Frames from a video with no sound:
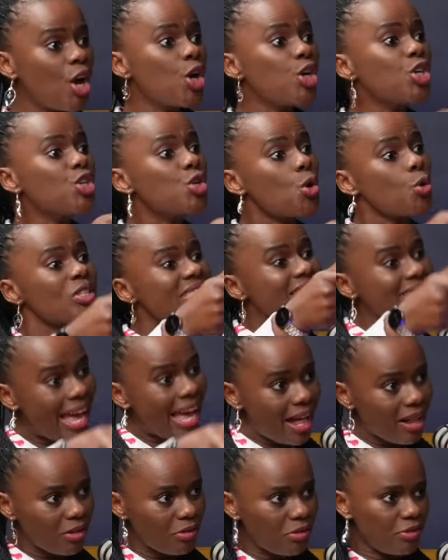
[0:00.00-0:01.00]

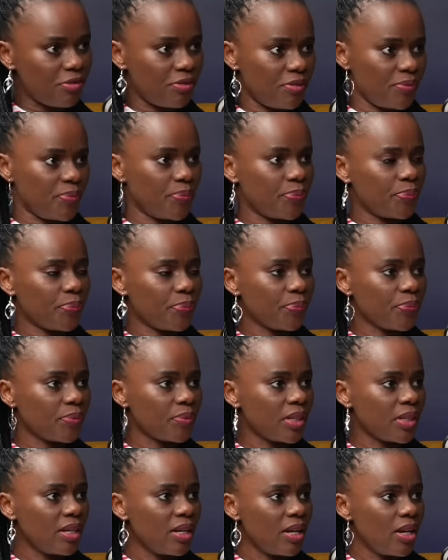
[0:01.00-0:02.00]
yourself.
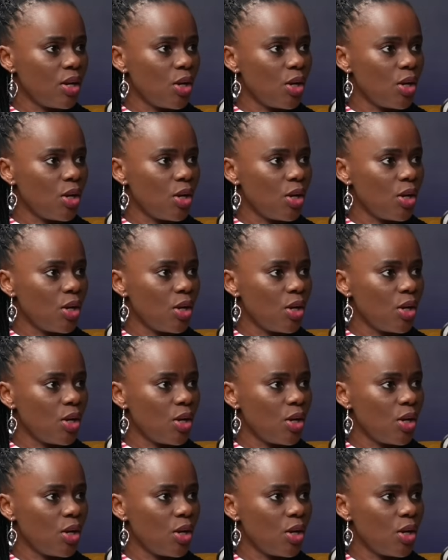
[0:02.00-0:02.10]
yourself.